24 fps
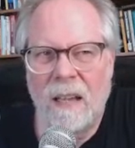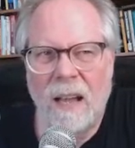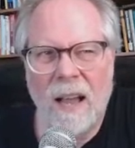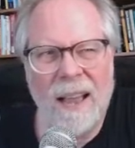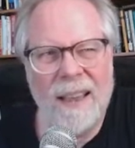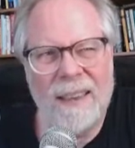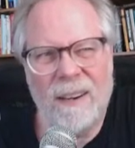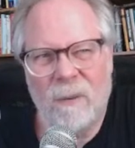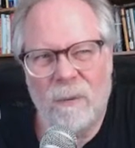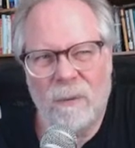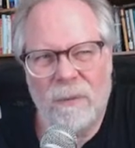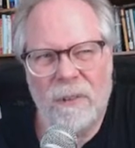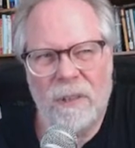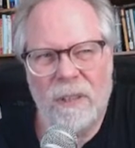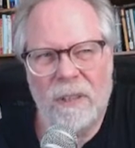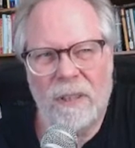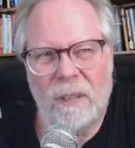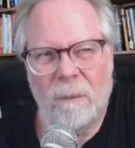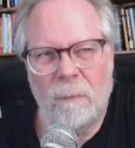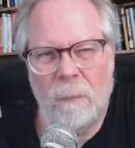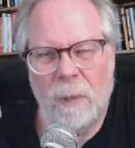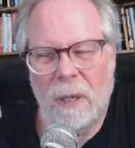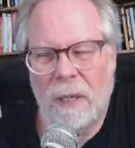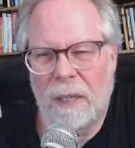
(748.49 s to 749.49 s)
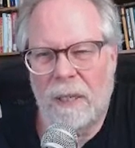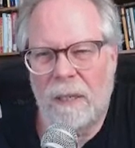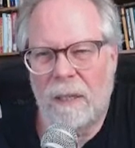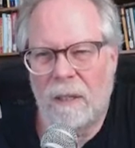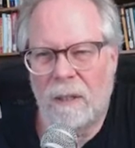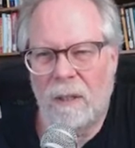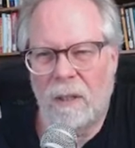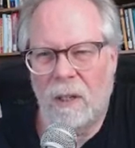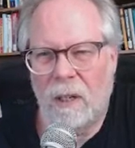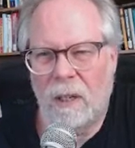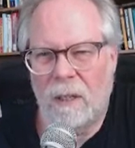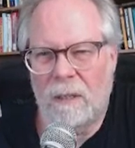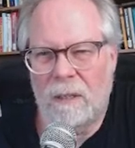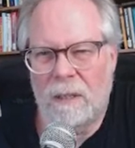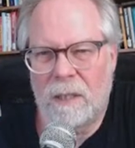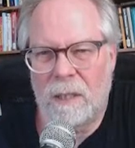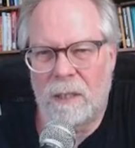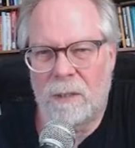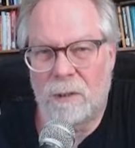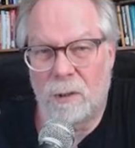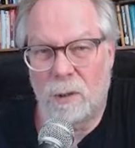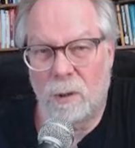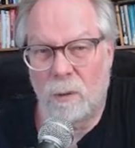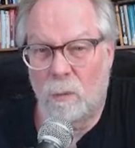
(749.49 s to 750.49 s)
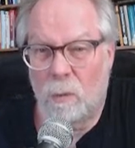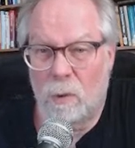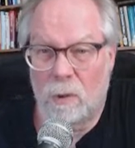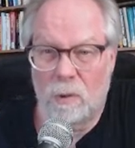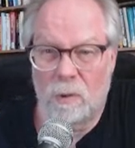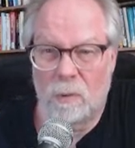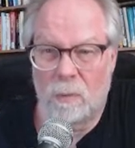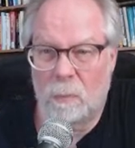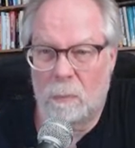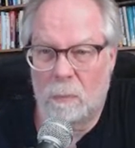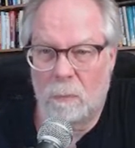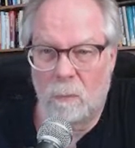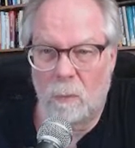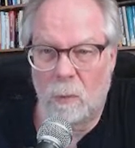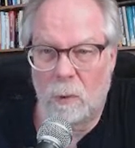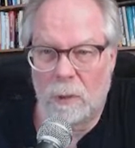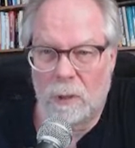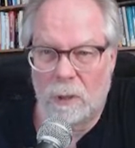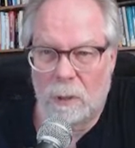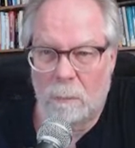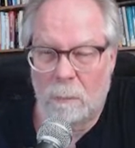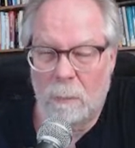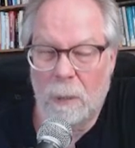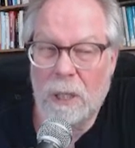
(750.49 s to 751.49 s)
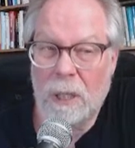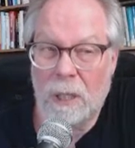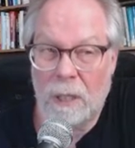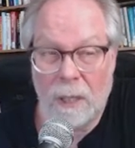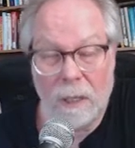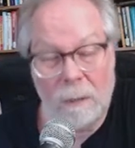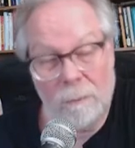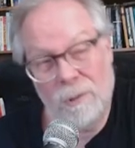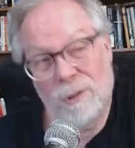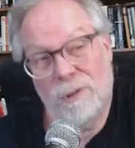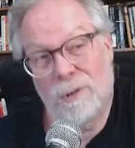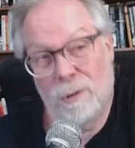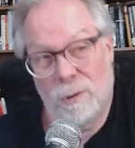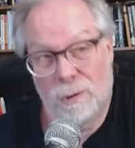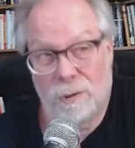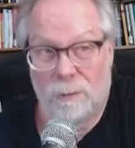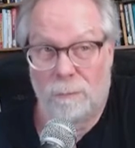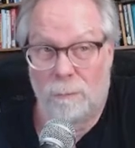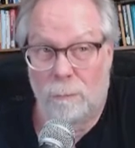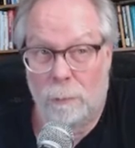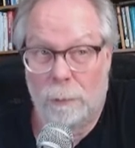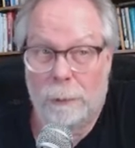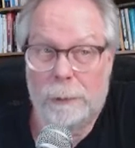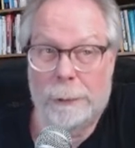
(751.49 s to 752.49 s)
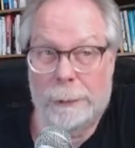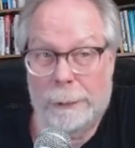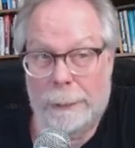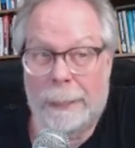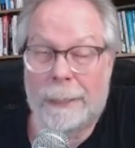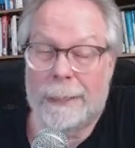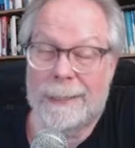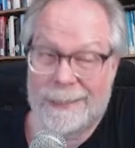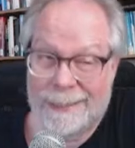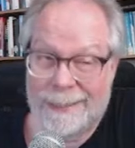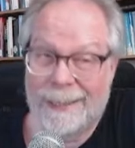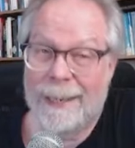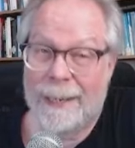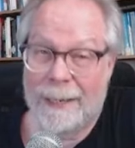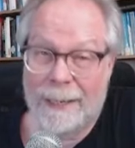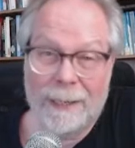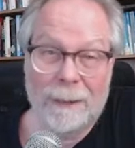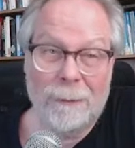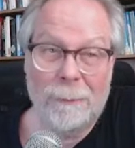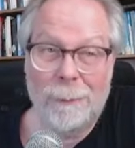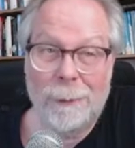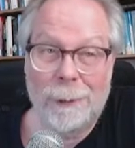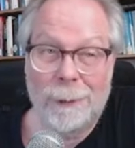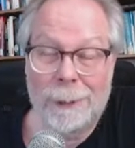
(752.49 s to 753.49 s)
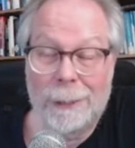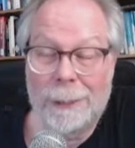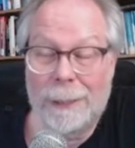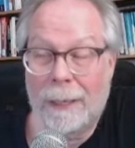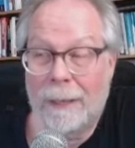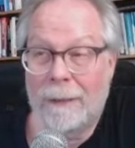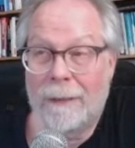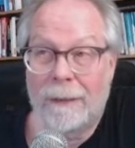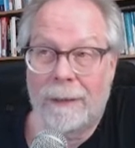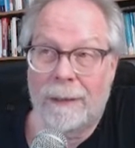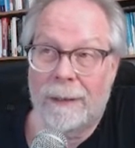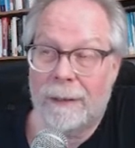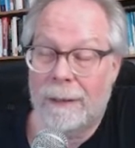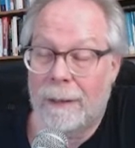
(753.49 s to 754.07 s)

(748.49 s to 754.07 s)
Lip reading: I don't think that my kindergarten teacher was really mean. I mean, she was a really nice lady, really, I think.